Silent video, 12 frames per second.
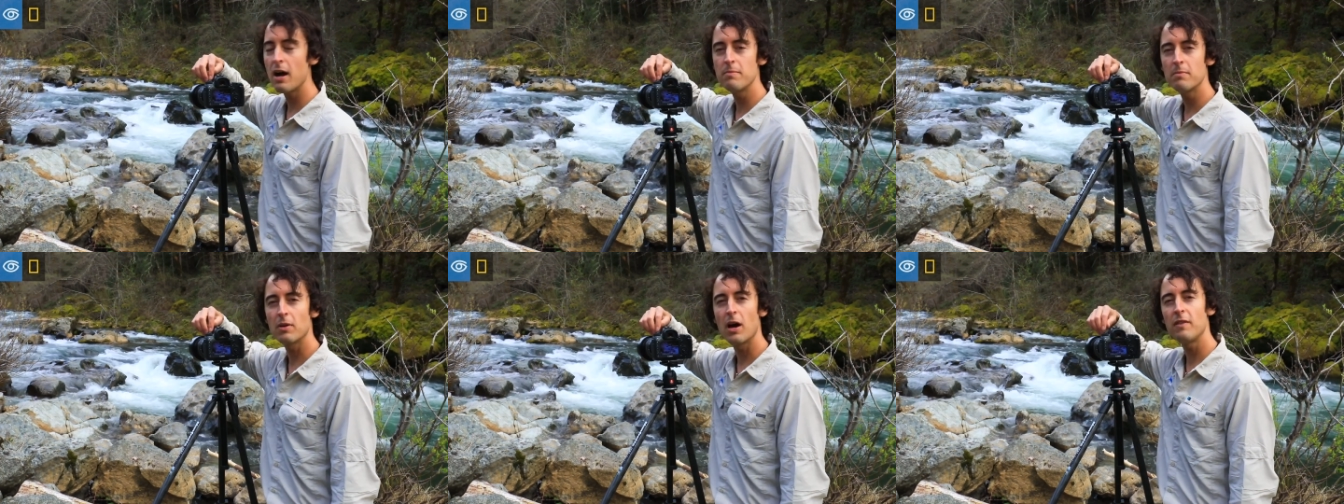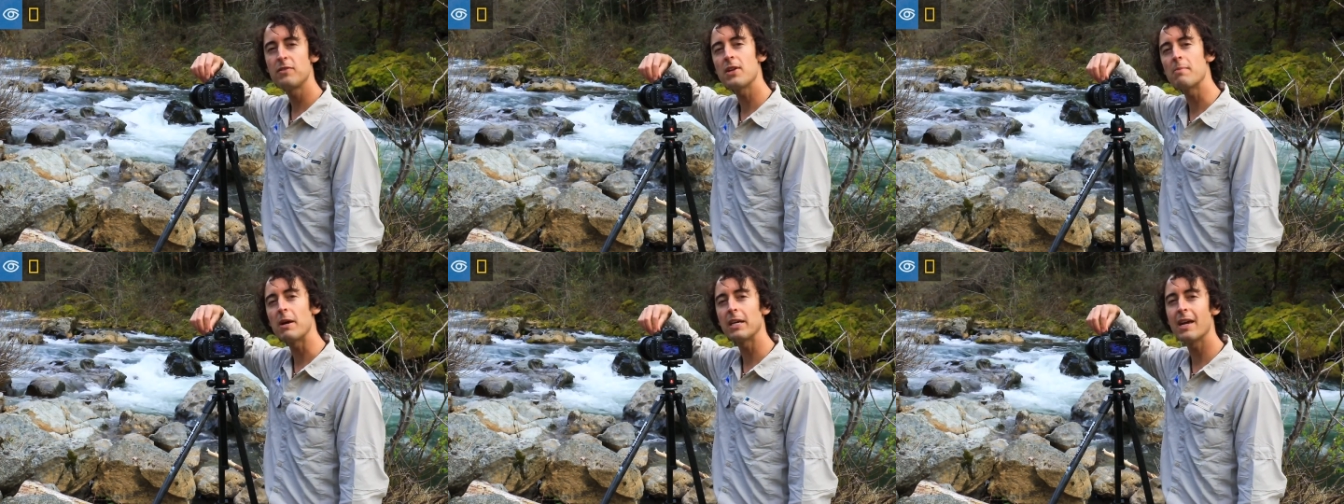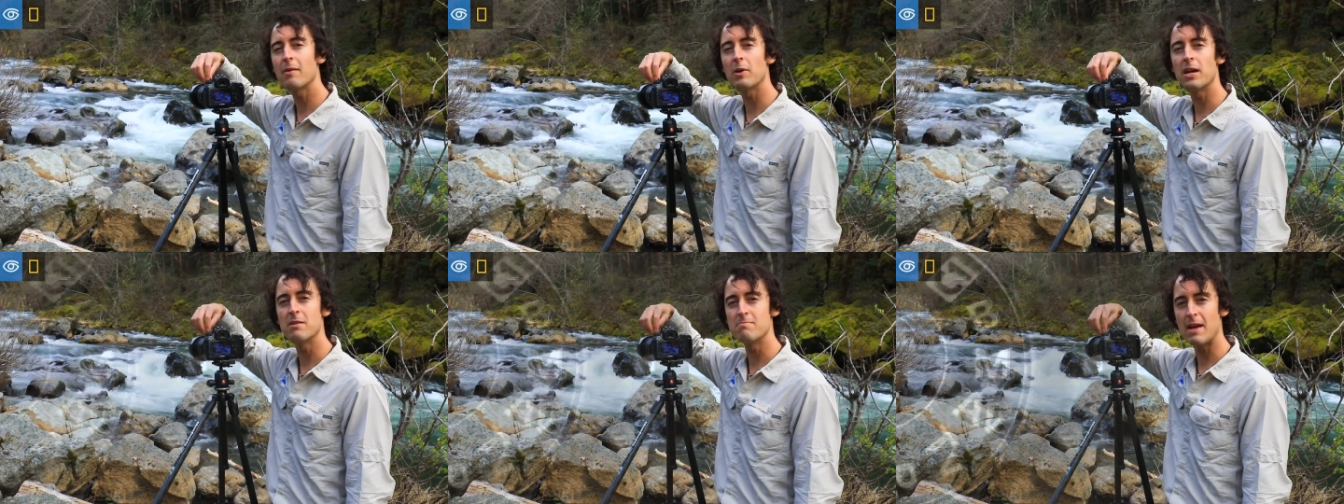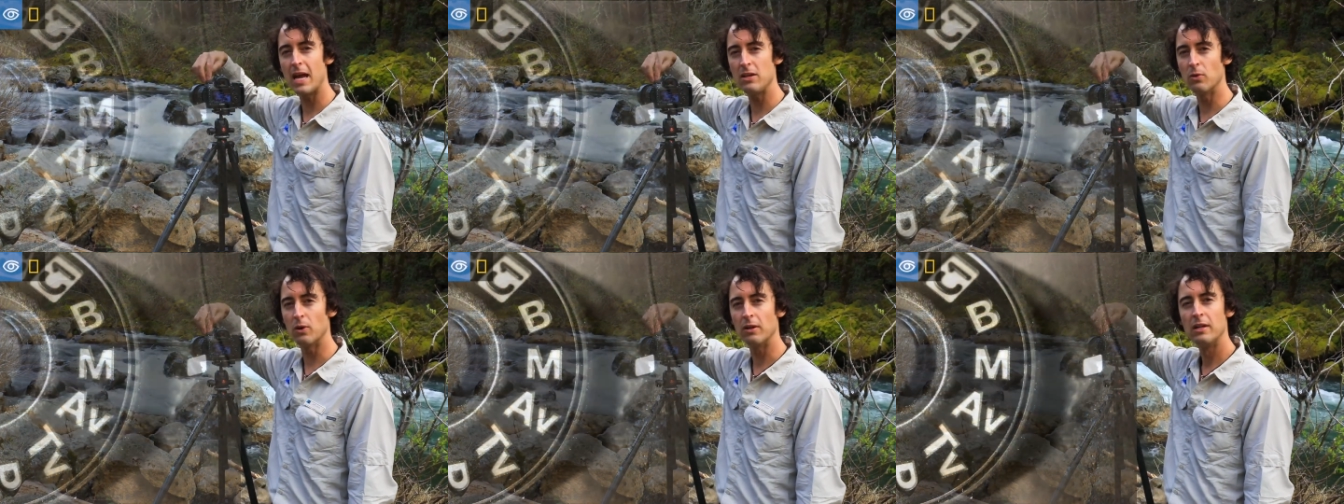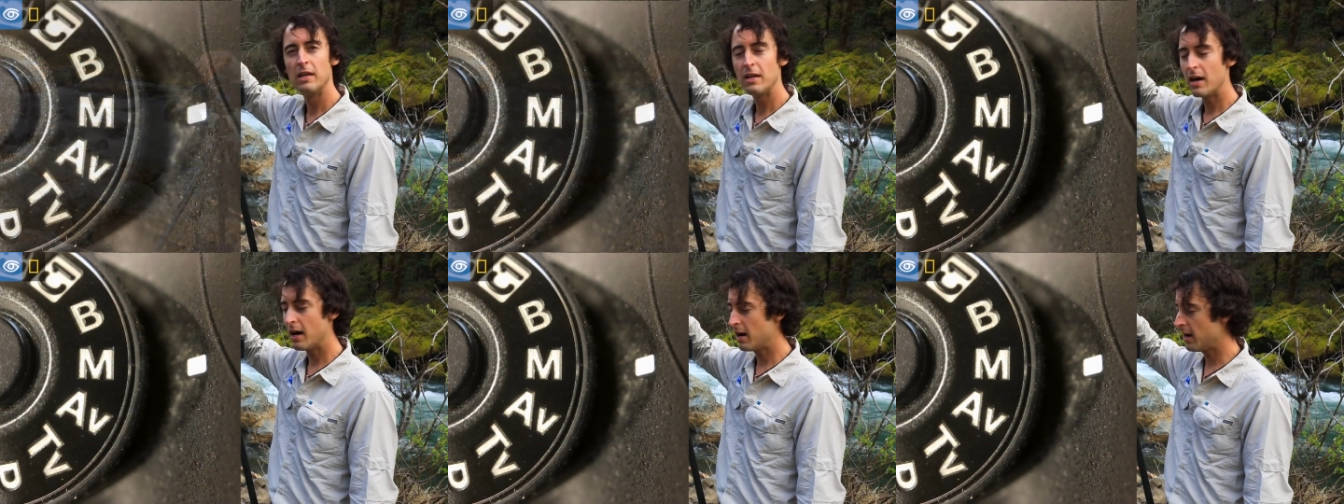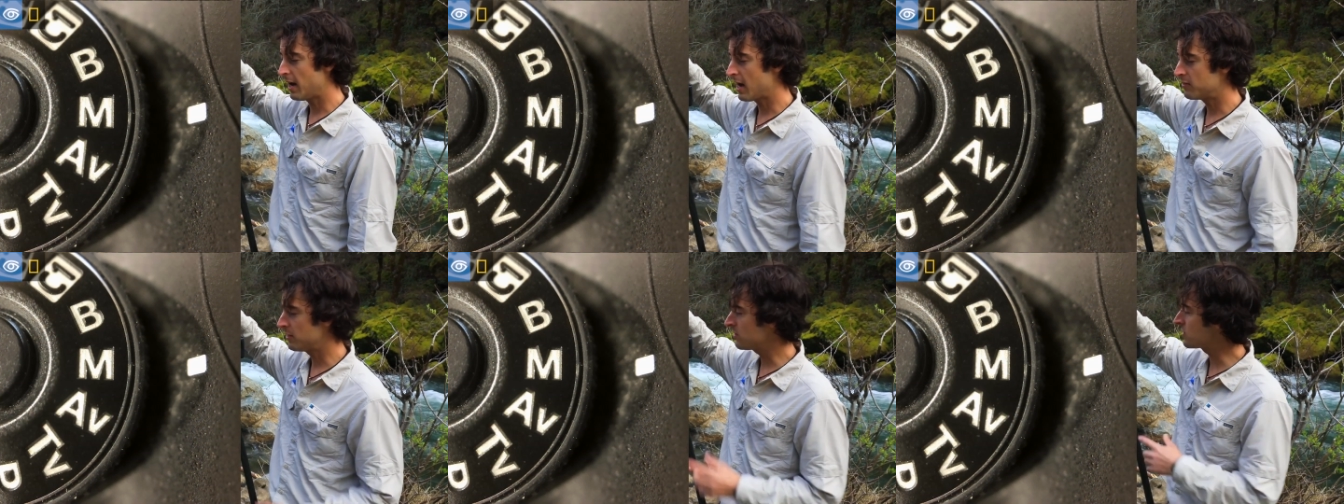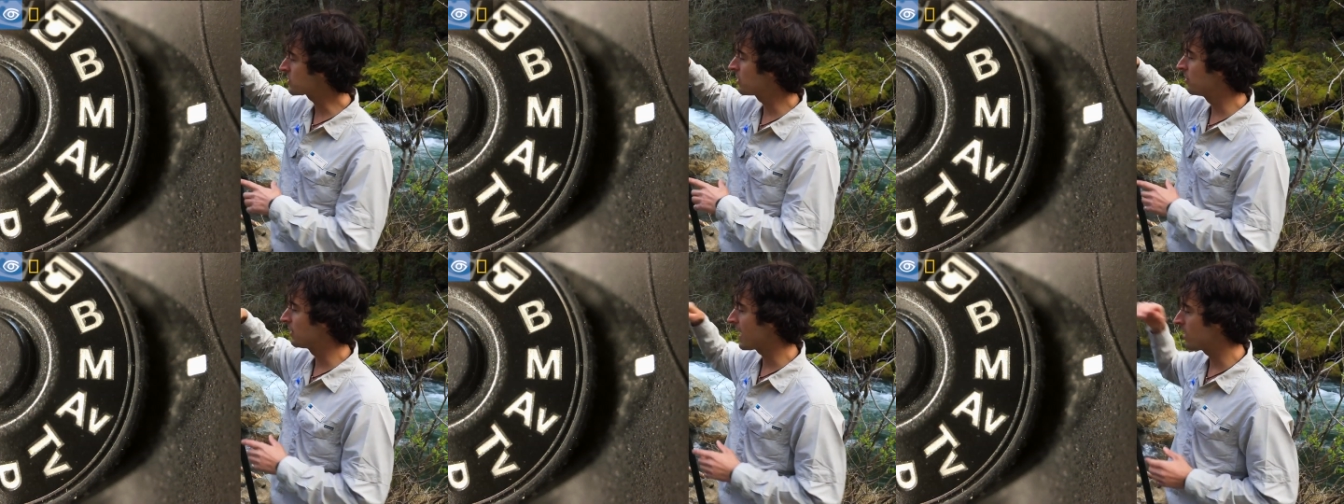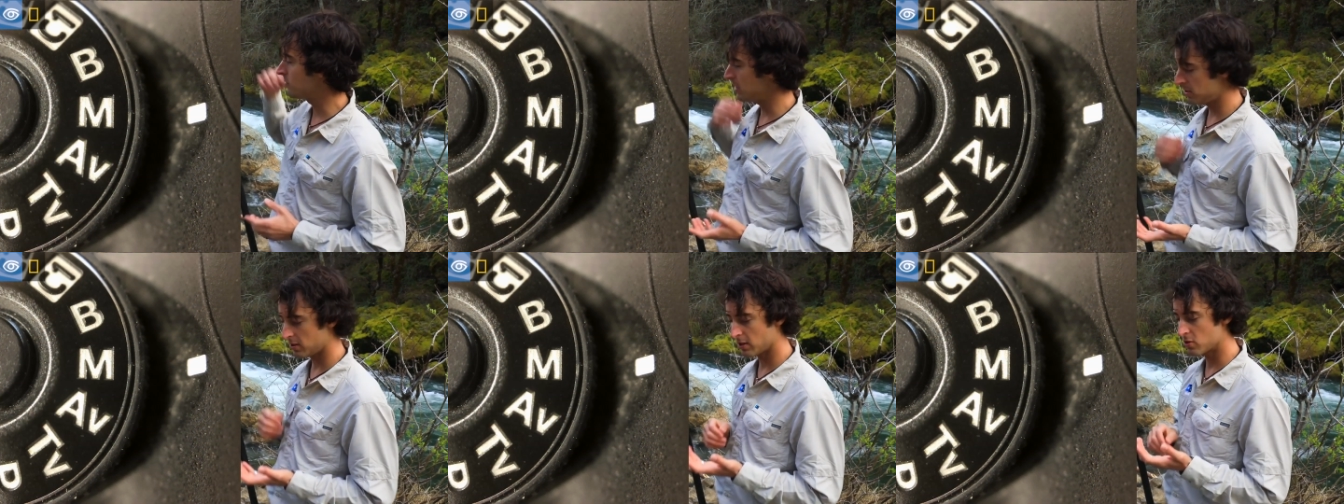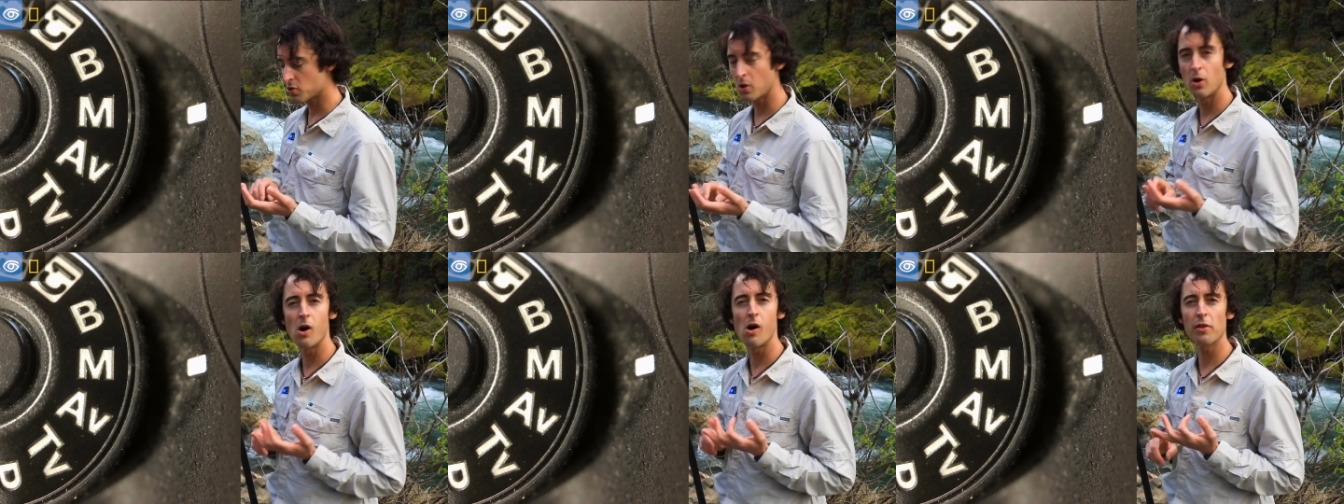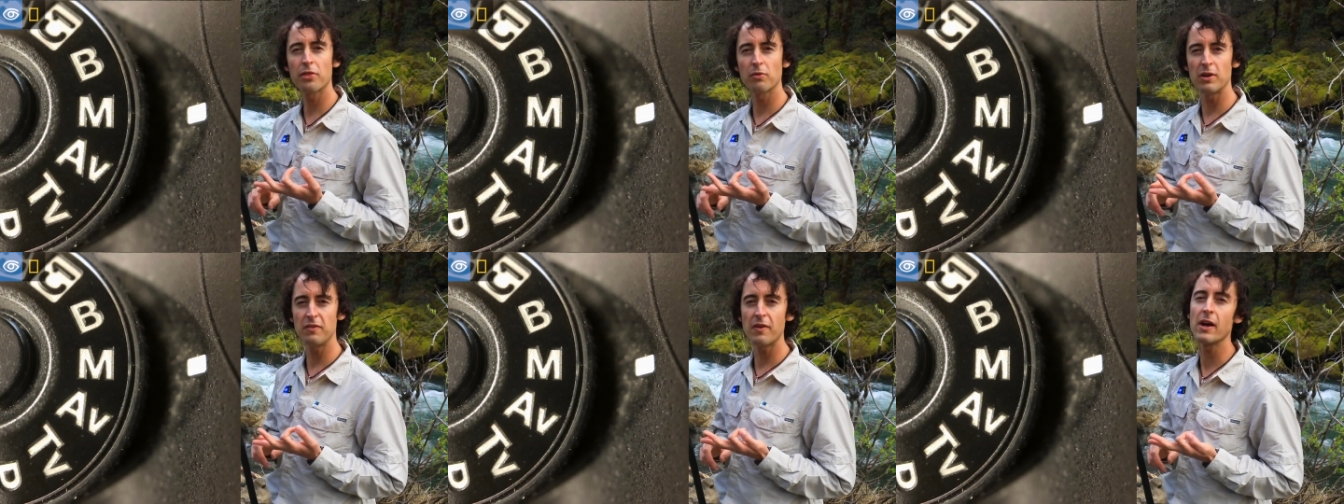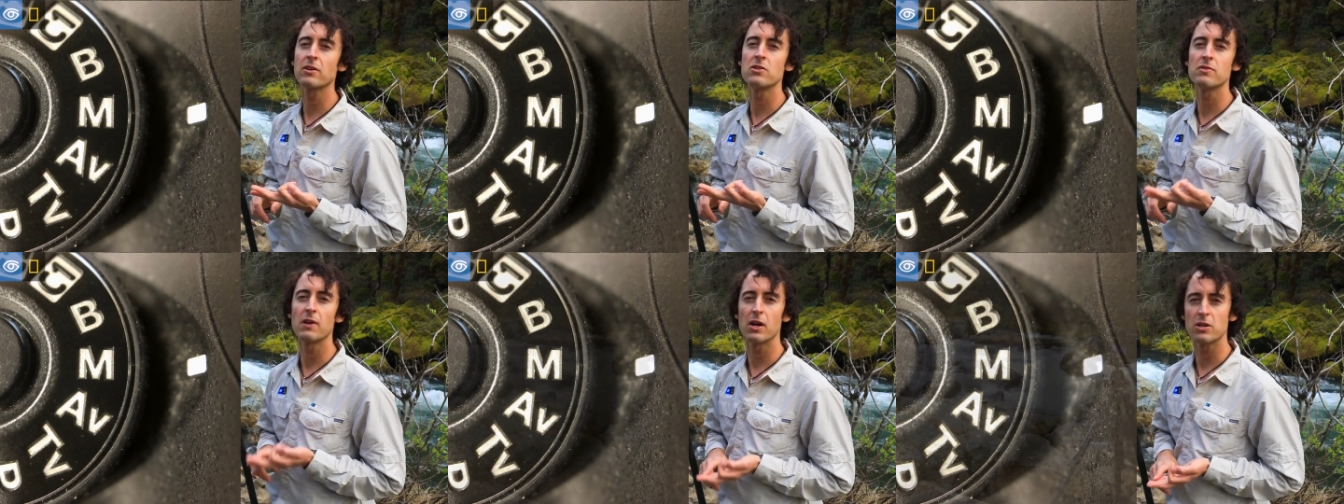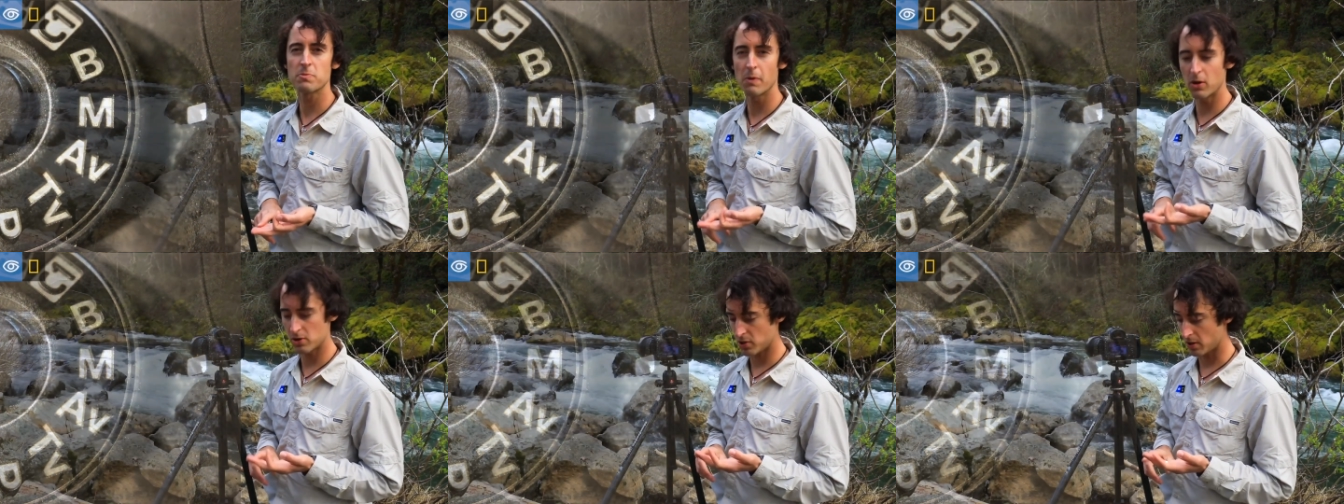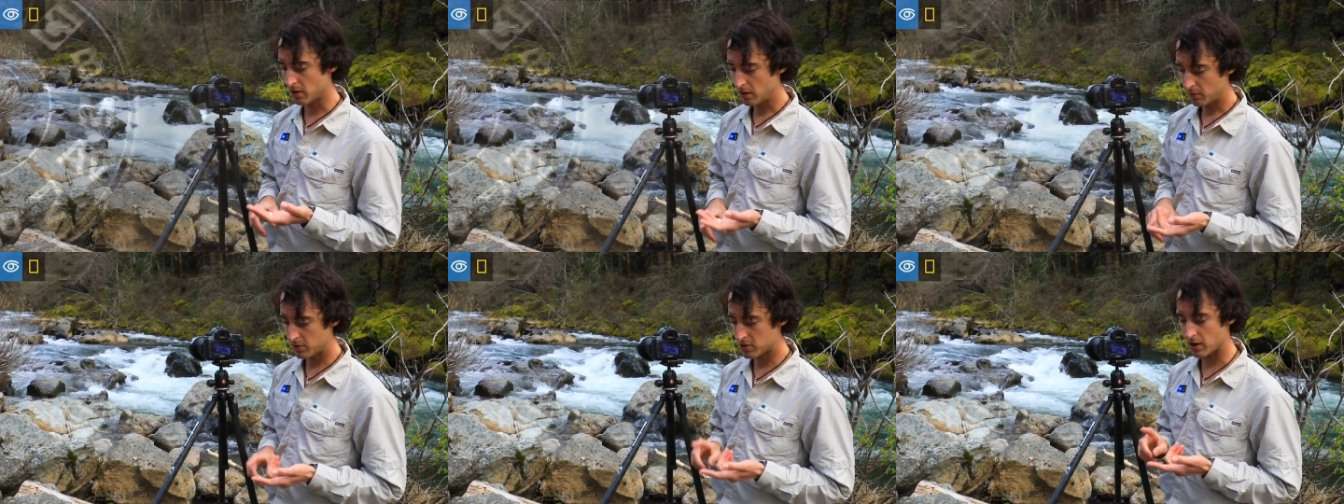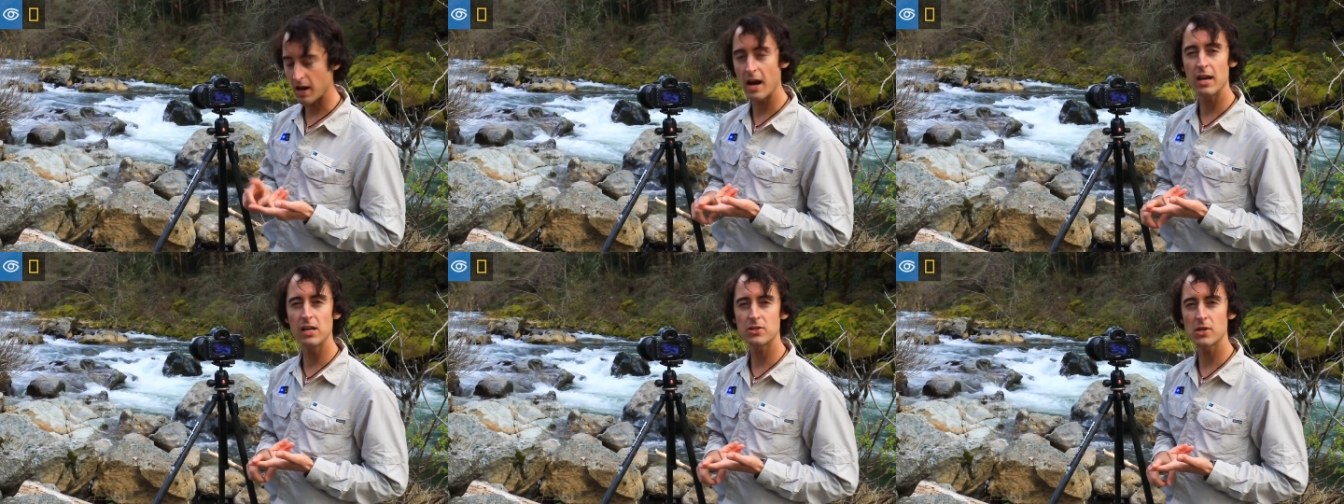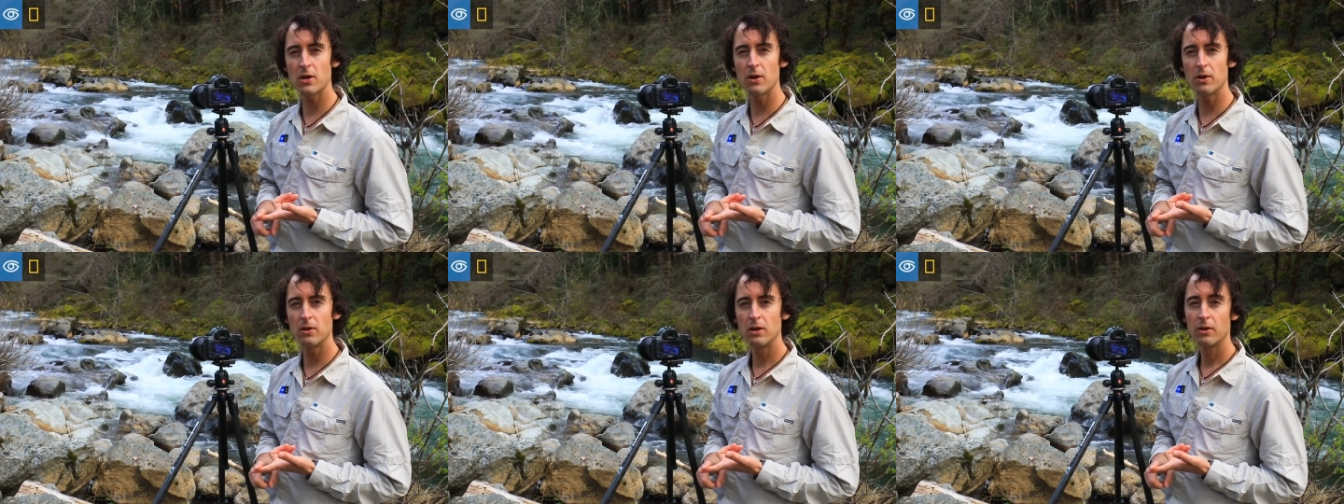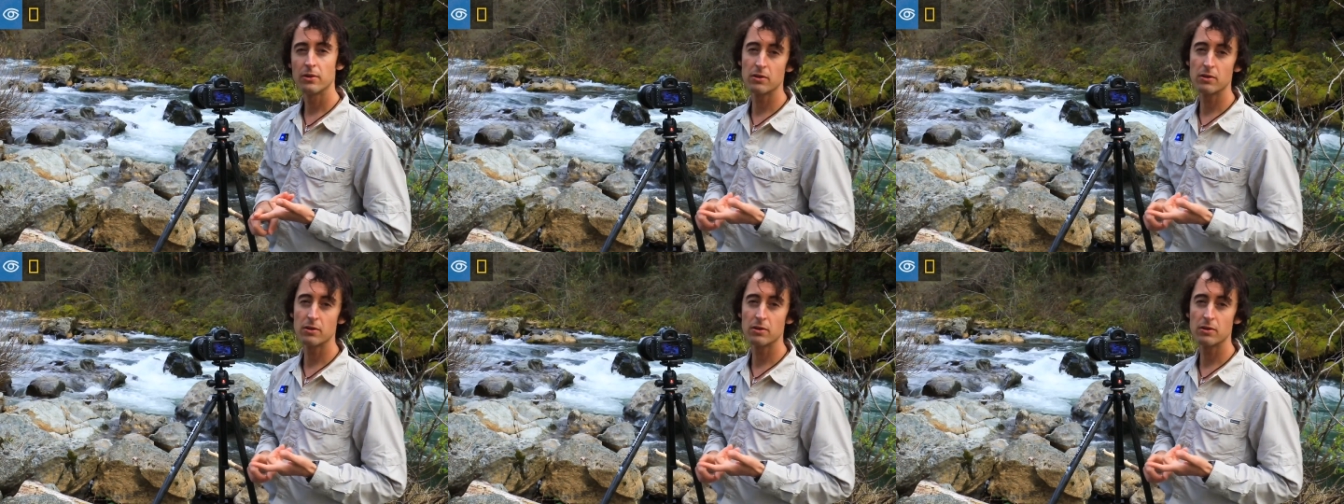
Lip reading: I've set my camera in manual, and this is going to allow me to control all three factors of our exposure, which are ISO,